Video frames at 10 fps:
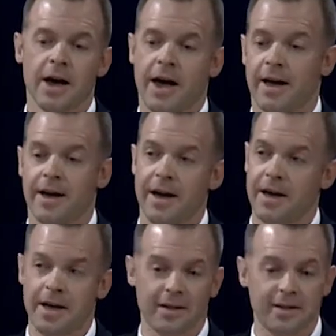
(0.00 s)

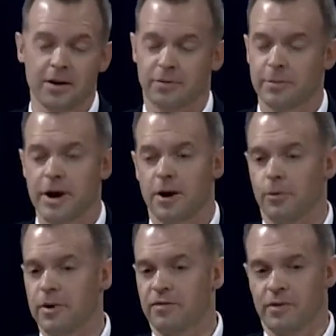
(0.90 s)
And from there,
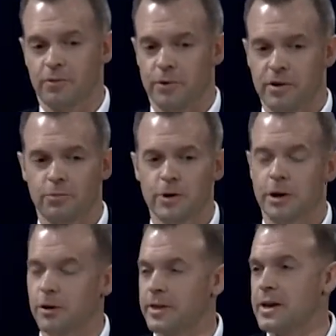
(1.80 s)
we
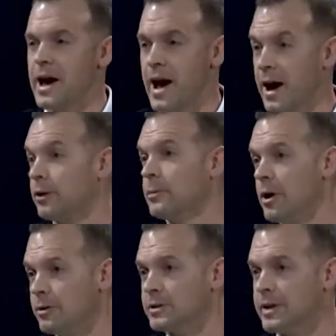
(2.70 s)
go to the
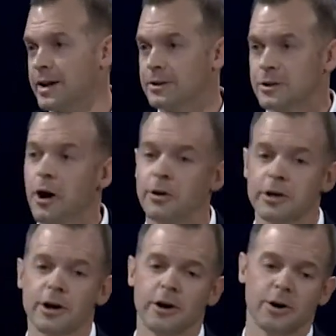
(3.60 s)
Alamo in San
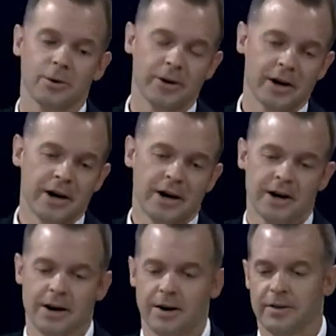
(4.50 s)
Antonio.
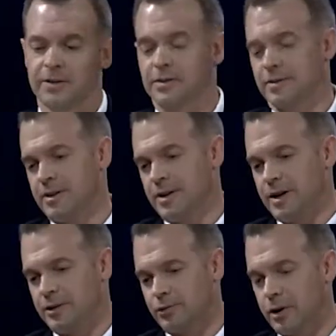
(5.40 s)

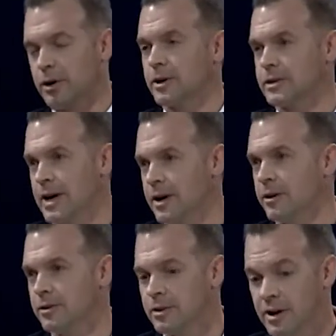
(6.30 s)
A drug
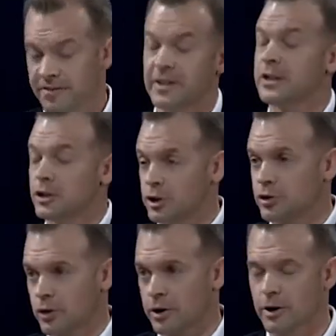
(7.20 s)
cartel, a fictitious
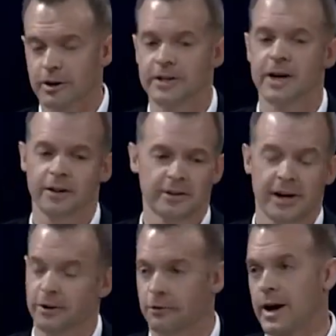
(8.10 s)
drug cartel that
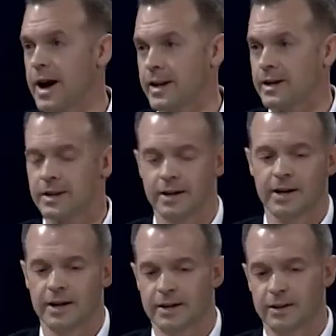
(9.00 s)
I created
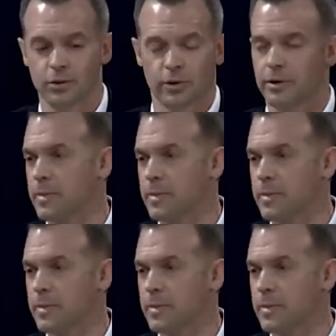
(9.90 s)
in north of